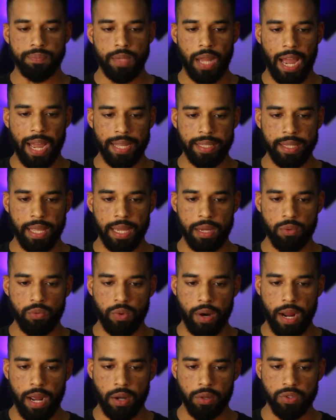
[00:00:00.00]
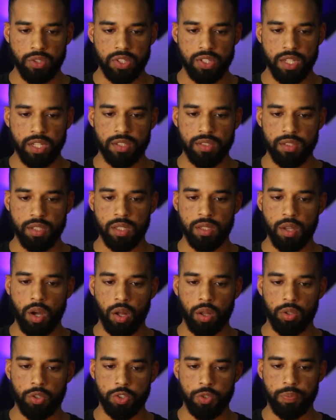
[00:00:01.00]
at around
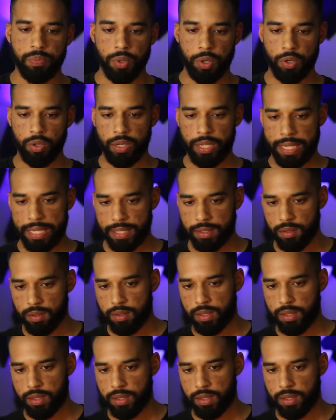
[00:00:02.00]
$16 per lead.